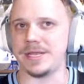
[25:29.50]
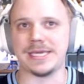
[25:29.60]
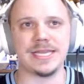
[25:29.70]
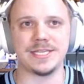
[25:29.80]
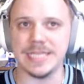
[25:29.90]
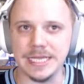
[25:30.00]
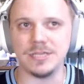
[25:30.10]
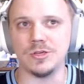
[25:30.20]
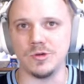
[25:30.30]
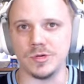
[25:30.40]
going to
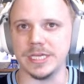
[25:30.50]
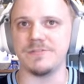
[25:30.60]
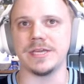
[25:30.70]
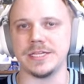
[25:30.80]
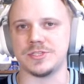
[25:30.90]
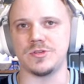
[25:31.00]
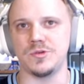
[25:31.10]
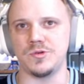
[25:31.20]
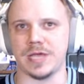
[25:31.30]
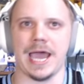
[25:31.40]
continue giving it
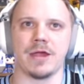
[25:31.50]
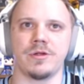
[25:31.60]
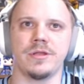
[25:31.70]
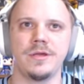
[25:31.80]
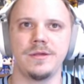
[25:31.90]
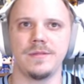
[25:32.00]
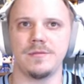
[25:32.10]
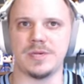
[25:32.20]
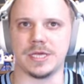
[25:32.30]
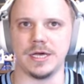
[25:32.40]
to Kyren
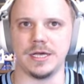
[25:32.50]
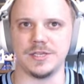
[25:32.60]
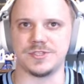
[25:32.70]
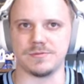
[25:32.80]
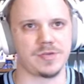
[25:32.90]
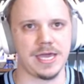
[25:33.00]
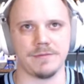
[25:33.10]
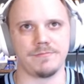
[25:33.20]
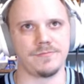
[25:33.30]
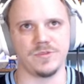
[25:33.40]
because,
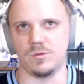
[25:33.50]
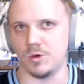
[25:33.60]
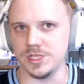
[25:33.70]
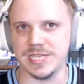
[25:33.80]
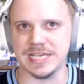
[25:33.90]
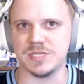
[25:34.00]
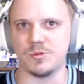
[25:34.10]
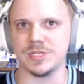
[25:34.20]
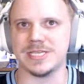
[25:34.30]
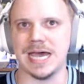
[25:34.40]
again, want to take some
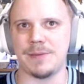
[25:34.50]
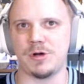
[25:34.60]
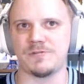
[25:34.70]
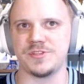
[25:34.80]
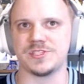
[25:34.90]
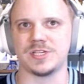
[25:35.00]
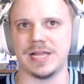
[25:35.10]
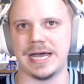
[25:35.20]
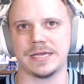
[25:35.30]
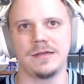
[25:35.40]
more time off of this
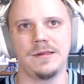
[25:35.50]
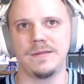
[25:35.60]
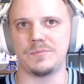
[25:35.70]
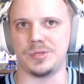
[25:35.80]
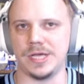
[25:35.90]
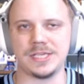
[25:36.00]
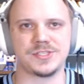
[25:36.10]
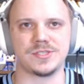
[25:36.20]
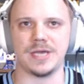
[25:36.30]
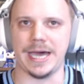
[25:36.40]
clock.
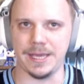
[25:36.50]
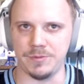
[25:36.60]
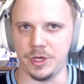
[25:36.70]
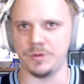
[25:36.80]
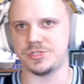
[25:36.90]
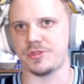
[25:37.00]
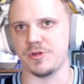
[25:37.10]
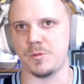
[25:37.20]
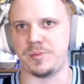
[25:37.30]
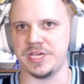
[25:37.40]
Plus, I am known to
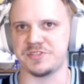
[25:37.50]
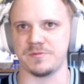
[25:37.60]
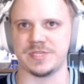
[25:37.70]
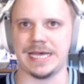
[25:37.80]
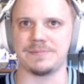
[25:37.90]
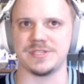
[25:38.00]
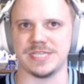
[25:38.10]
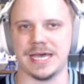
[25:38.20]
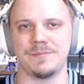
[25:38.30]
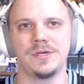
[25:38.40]
throw picks from time to
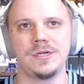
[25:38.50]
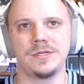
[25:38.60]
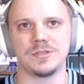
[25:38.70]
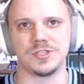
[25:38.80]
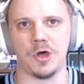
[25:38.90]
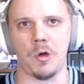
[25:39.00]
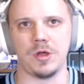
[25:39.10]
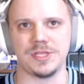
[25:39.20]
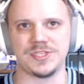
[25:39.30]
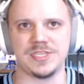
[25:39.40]
time. So
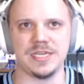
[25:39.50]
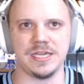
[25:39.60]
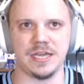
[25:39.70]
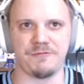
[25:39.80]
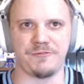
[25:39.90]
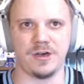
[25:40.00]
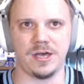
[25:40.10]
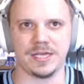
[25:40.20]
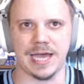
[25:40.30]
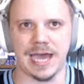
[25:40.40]
let's see if
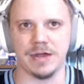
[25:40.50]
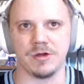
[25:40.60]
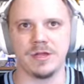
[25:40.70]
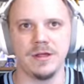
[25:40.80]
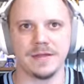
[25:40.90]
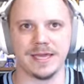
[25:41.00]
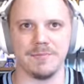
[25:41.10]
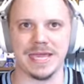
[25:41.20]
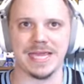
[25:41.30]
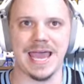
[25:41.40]
uh, Kyren can
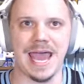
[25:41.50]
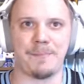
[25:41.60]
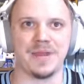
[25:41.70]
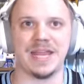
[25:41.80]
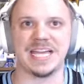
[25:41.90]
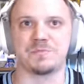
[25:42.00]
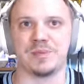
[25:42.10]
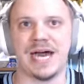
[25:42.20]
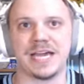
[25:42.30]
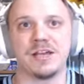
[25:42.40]
make it happen. Nice
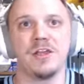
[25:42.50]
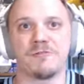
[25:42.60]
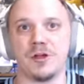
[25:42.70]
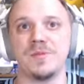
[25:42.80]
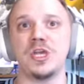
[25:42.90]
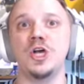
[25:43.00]
block from